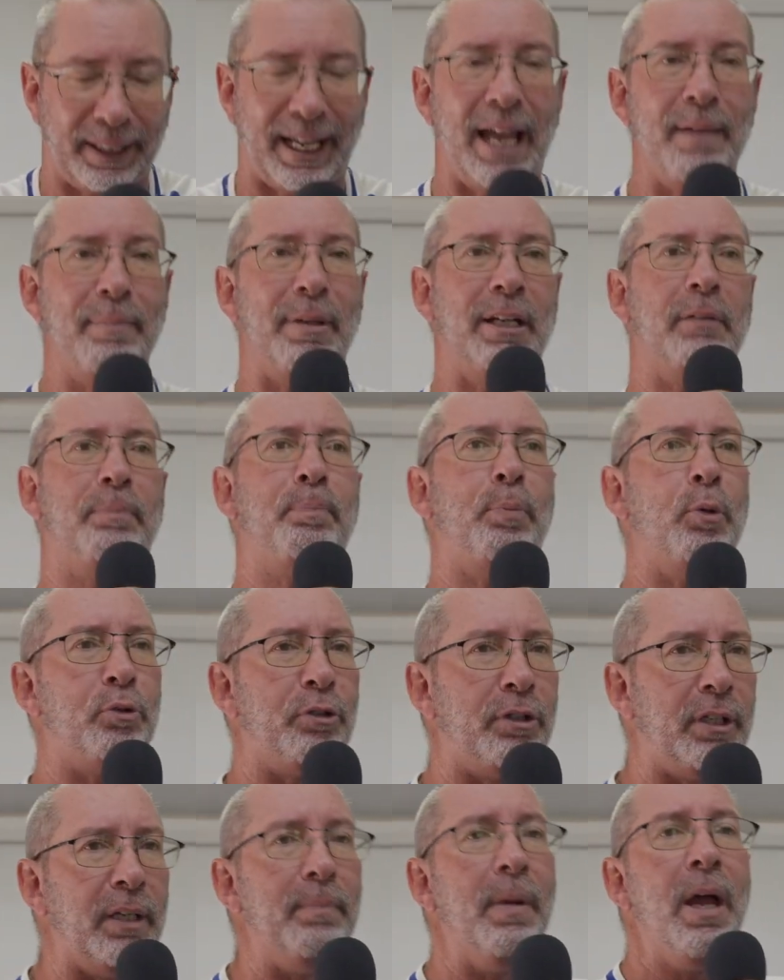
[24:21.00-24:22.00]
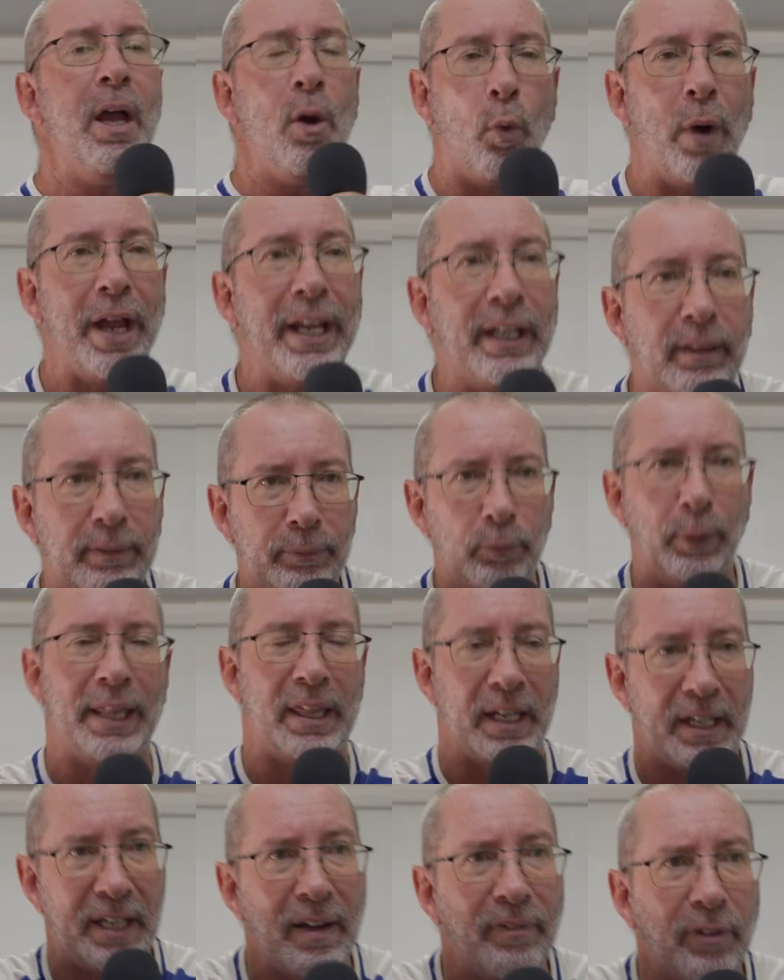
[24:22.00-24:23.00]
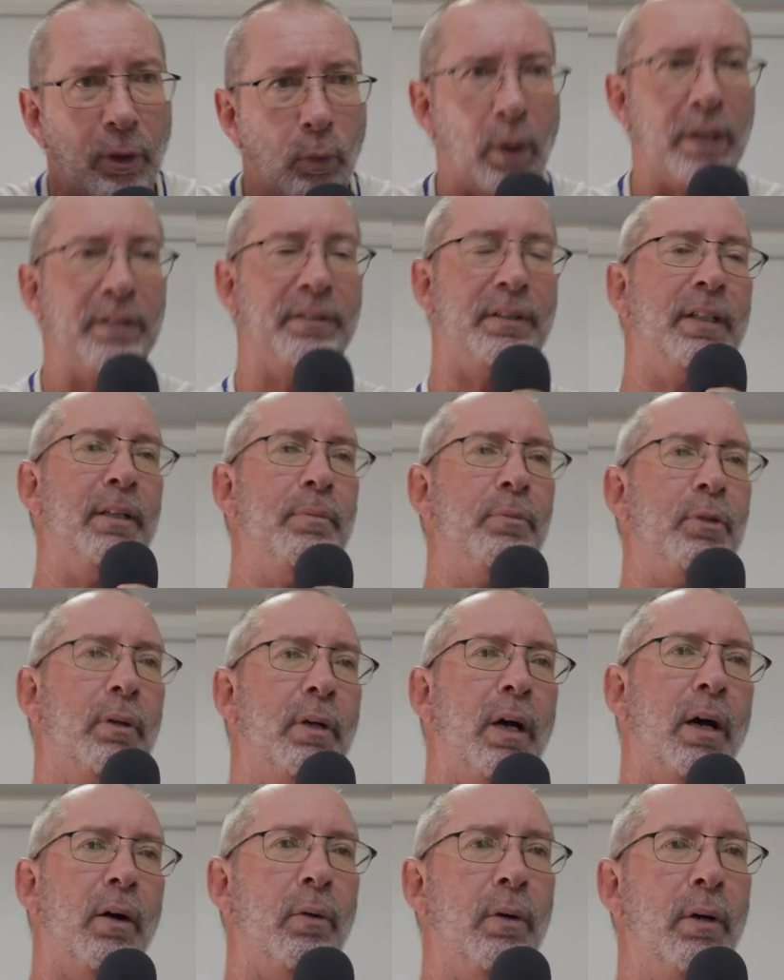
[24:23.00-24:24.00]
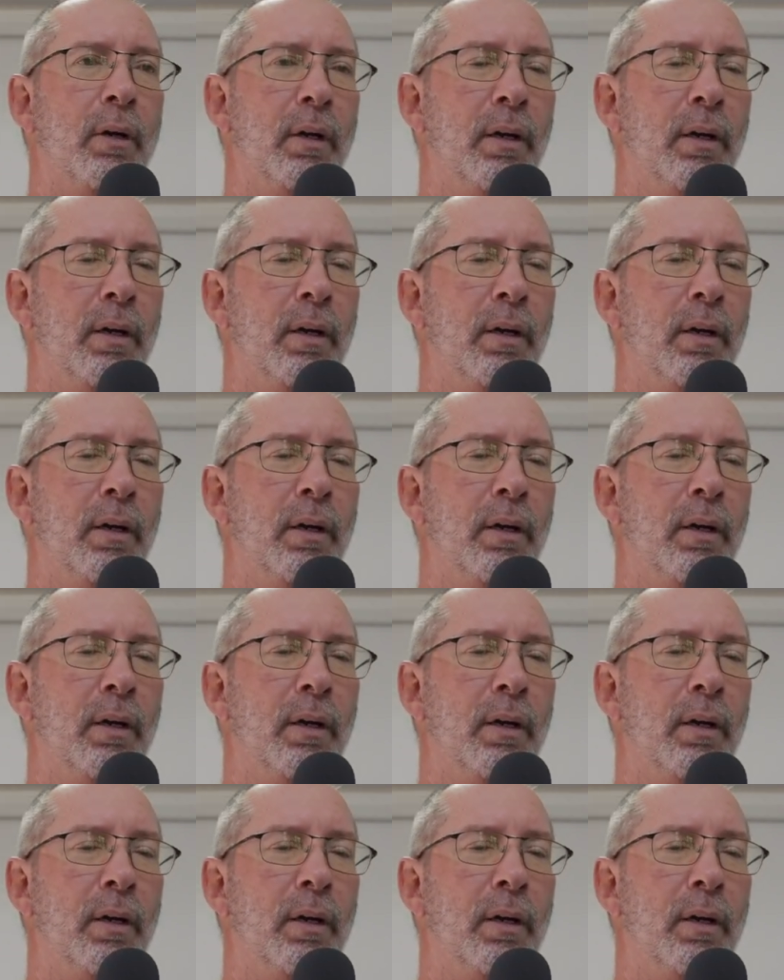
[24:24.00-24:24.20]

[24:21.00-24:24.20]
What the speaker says: came and it pushed him where the devil wanted him to go,